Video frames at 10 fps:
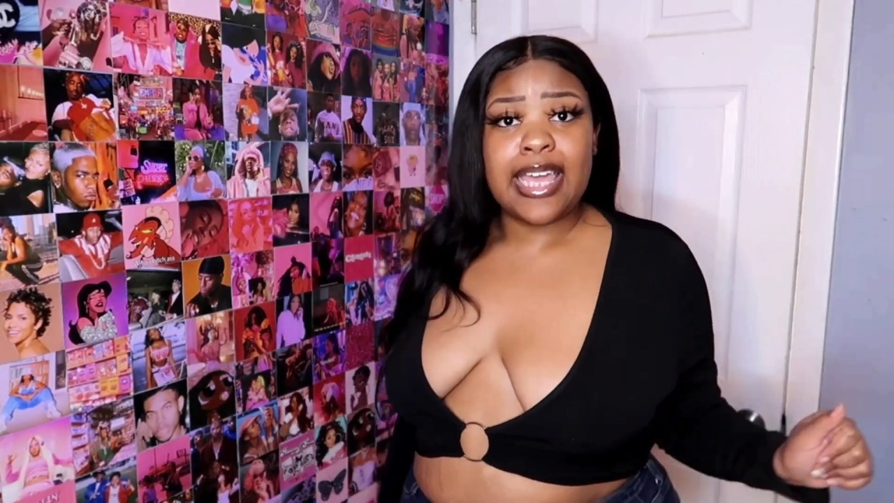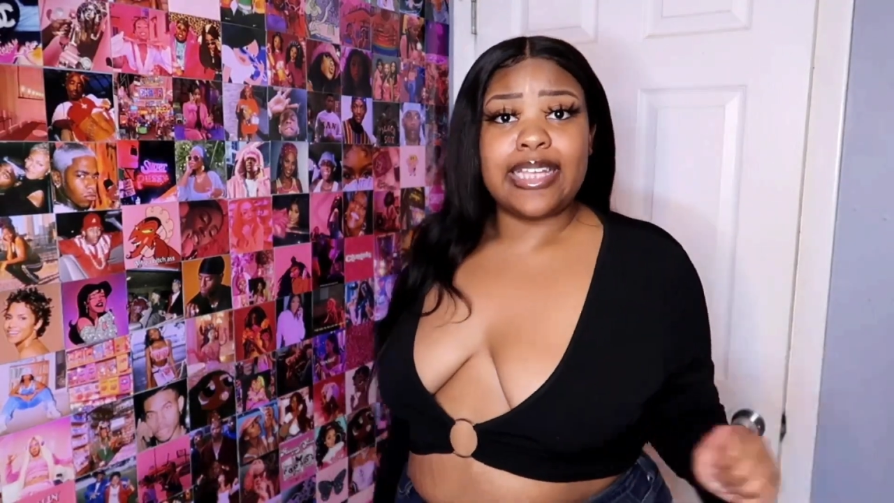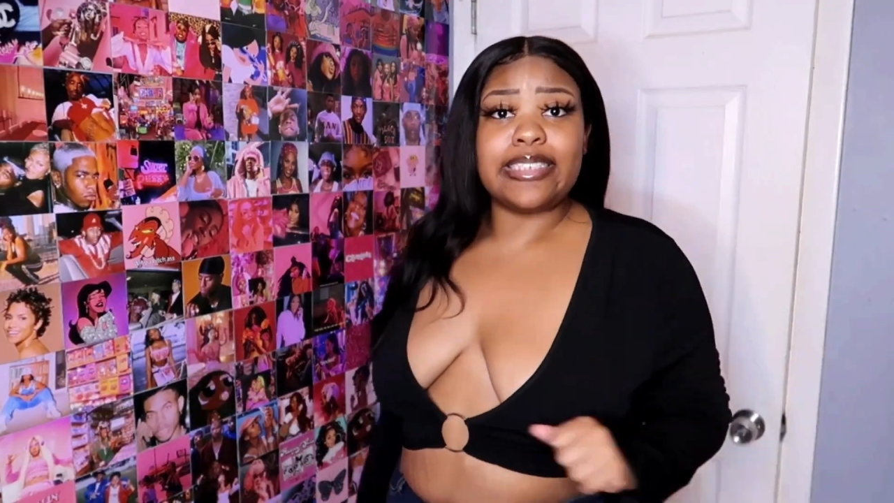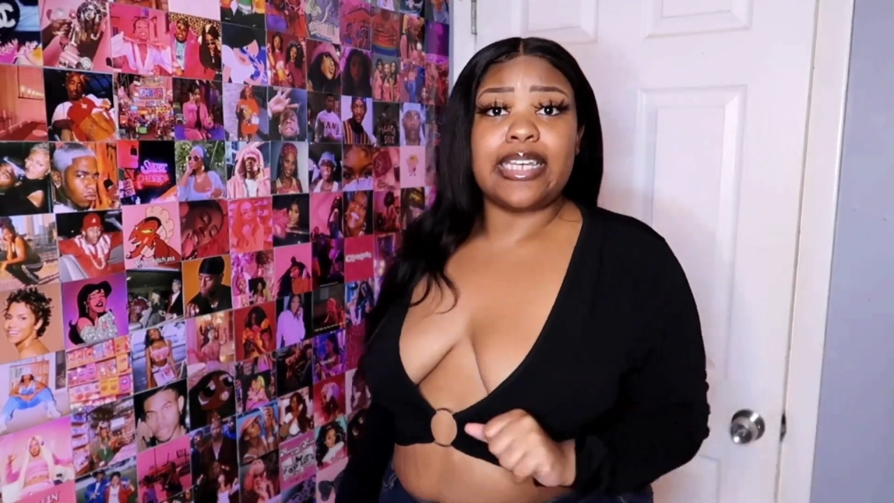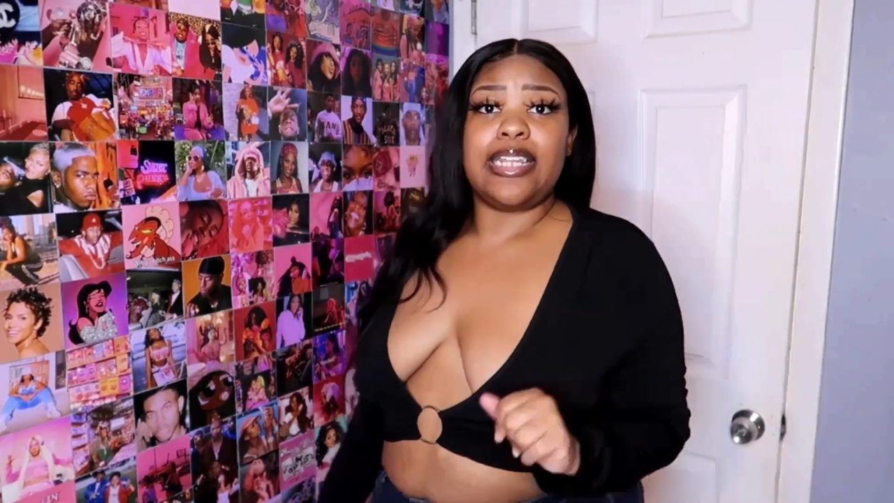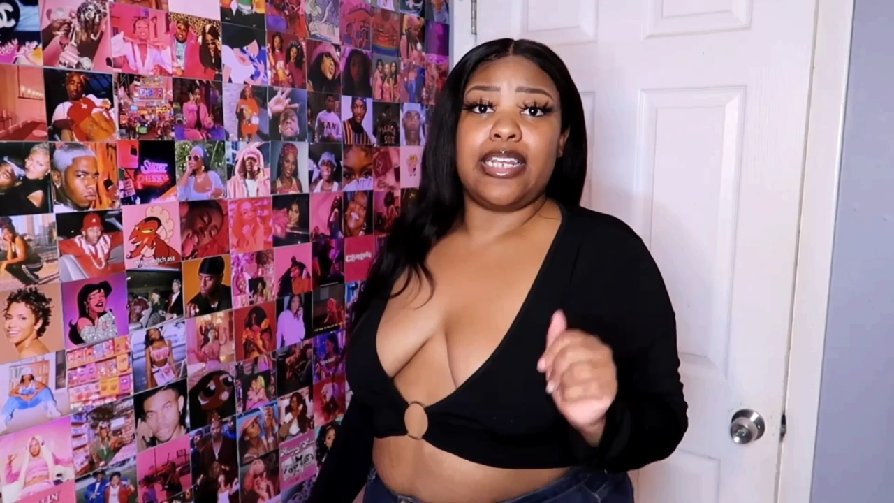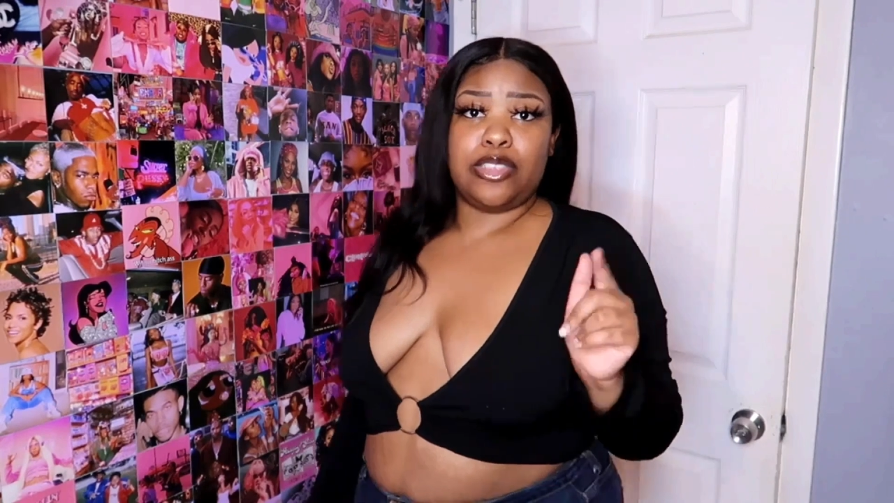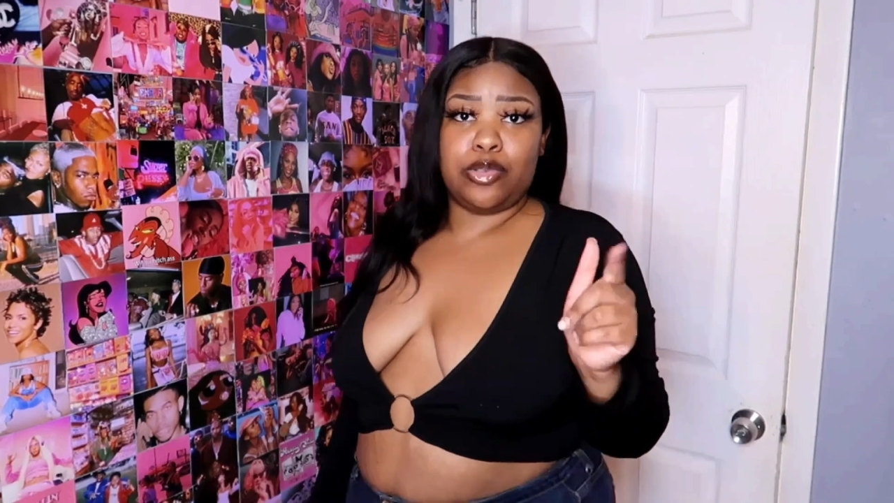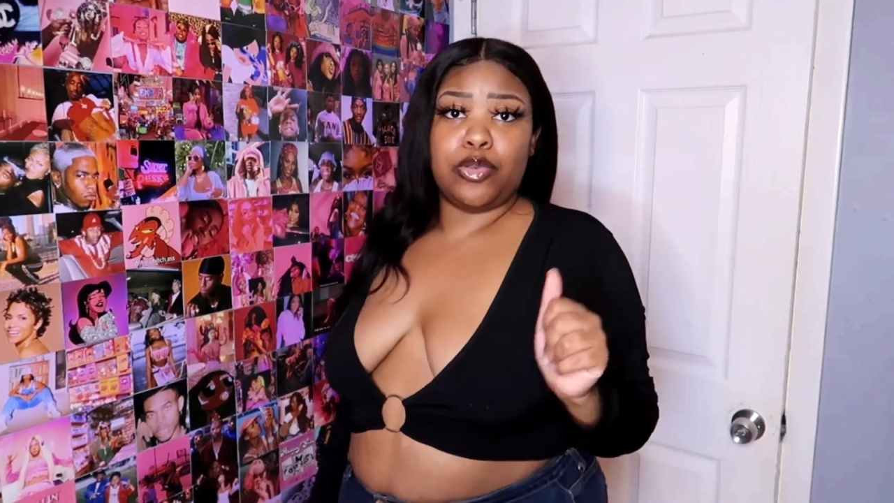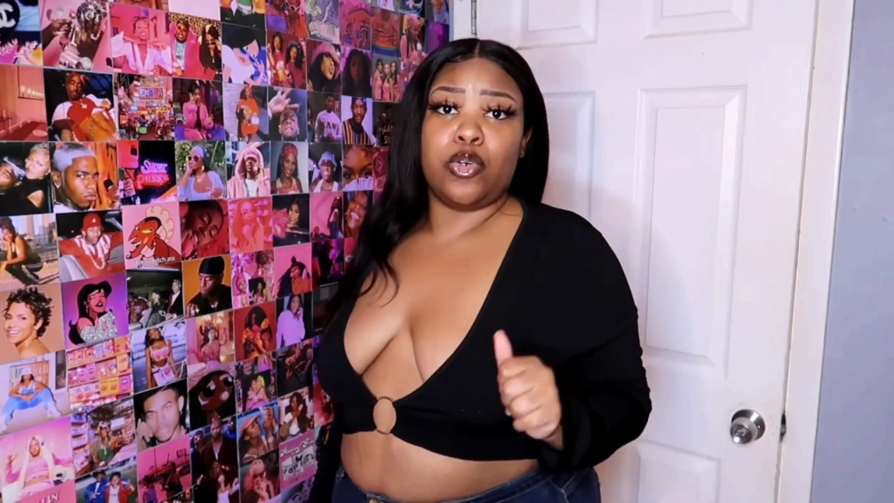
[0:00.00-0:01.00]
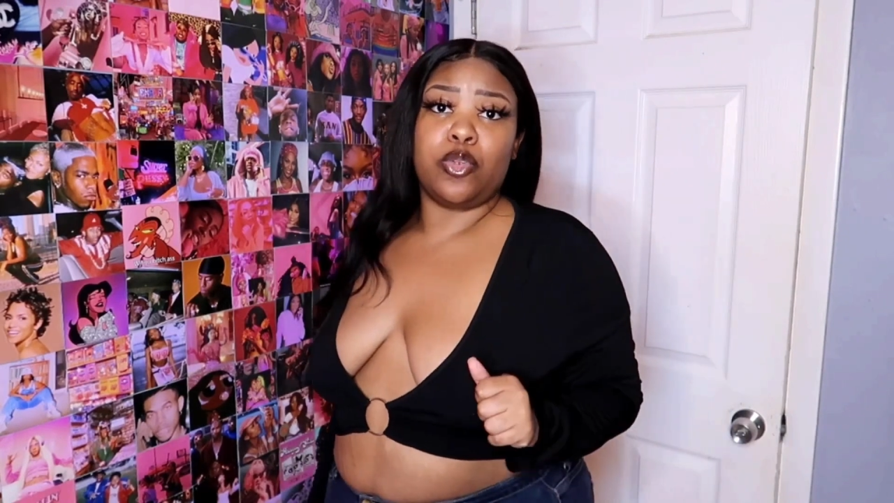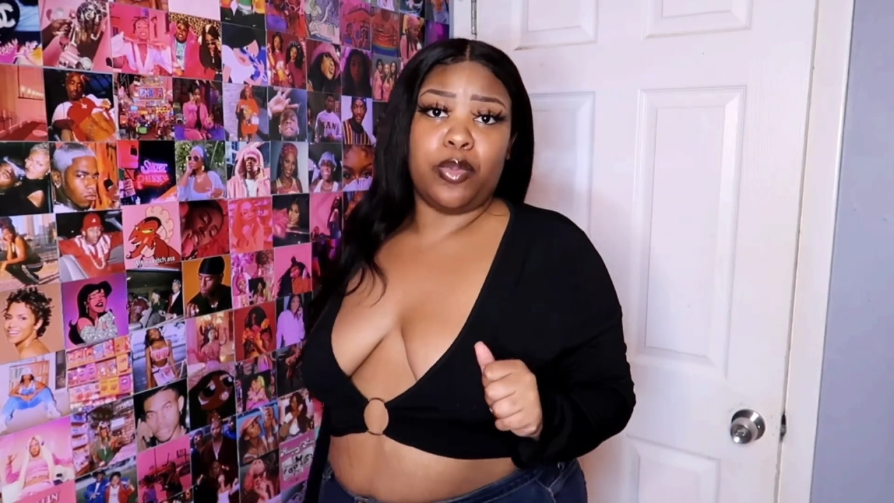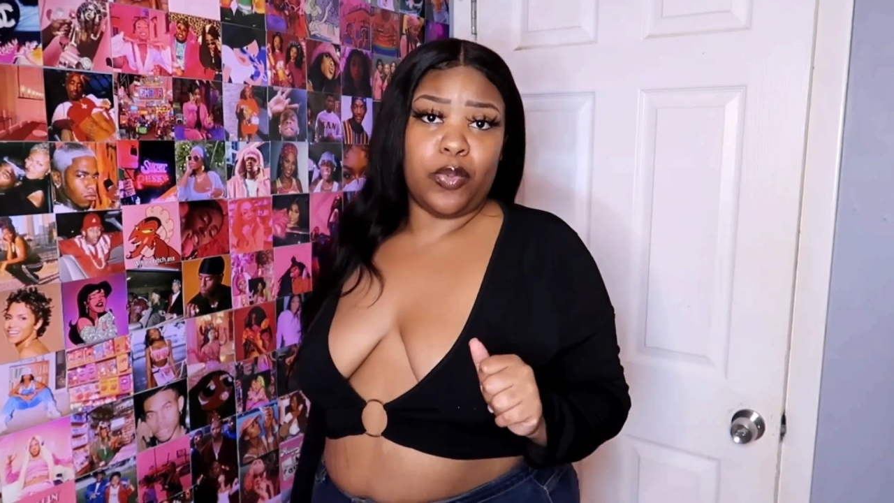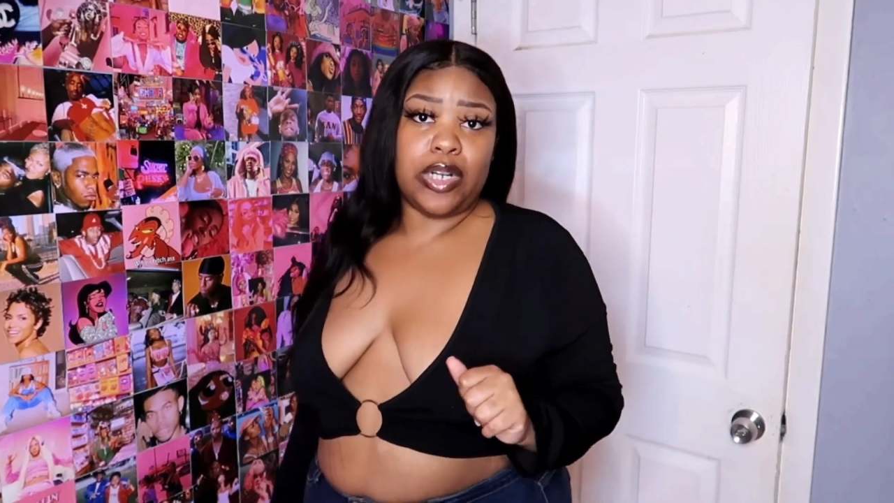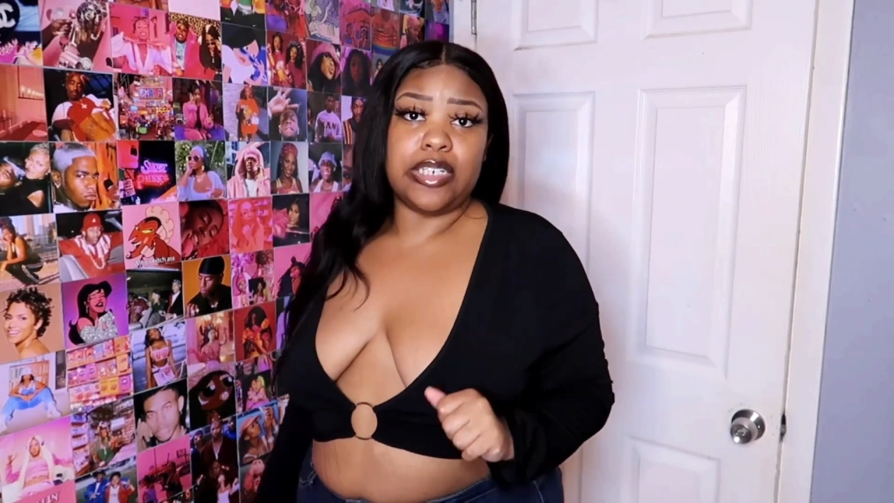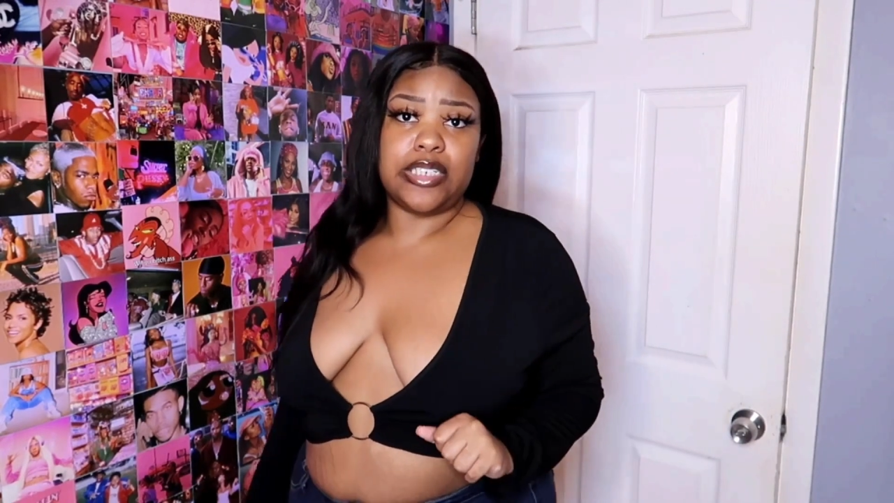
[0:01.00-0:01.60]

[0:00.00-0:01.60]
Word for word: and say that it's too cold to be wearing